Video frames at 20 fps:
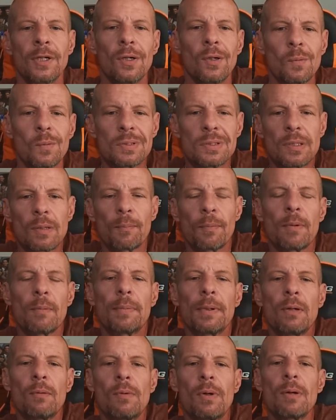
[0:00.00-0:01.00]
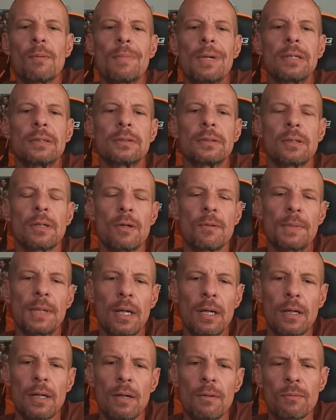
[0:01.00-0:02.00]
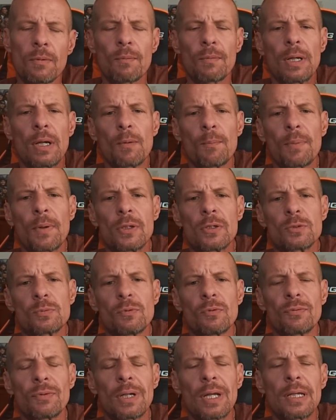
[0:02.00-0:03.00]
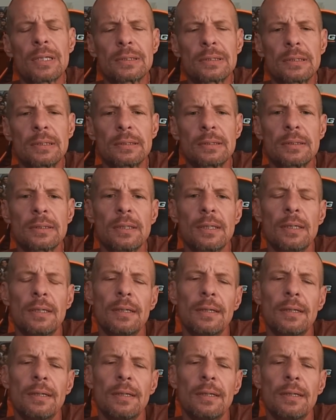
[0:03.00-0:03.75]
What's up, everybody? Welcome back to the Homie Hangout, where we help others move in excellence.